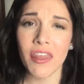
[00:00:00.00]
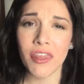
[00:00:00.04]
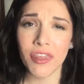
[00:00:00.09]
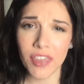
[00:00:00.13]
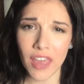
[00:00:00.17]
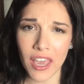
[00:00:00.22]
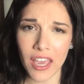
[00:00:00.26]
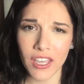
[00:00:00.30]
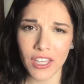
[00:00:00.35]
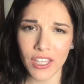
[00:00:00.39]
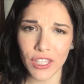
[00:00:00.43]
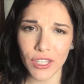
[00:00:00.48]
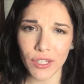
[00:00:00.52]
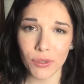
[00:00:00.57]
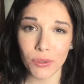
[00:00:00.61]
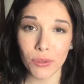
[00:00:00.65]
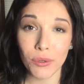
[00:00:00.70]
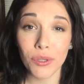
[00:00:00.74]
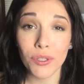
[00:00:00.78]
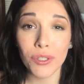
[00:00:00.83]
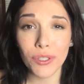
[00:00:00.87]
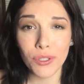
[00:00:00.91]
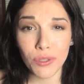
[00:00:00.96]
"Thank
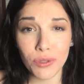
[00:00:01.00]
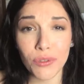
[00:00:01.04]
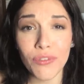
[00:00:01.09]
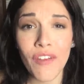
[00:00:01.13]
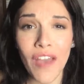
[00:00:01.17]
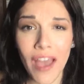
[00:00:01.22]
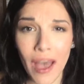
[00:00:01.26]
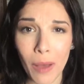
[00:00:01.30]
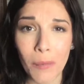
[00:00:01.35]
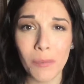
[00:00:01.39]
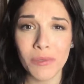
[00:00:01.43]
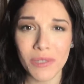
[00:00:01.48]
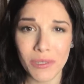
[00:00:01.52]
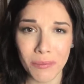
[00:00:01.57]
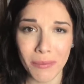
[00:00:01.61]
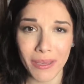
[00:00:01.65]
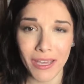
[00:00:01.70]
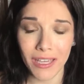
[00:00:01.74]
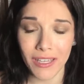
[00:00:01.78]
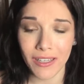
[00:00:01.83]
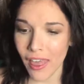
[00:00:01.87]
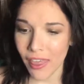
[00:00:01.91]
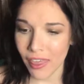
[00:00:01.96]
you, you've helped me.